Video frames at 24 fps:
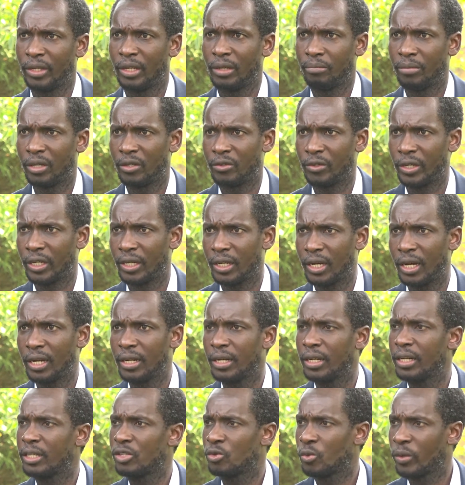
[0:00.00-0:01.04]
But
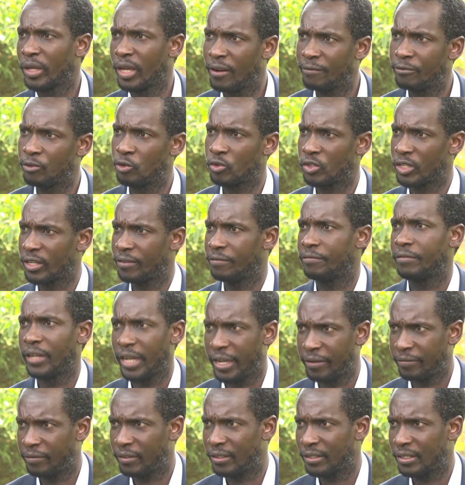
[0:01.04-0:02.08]
regardless, we have to
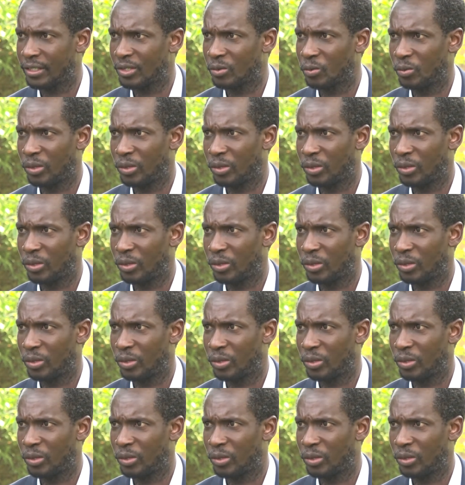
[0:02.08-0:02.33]
survive this.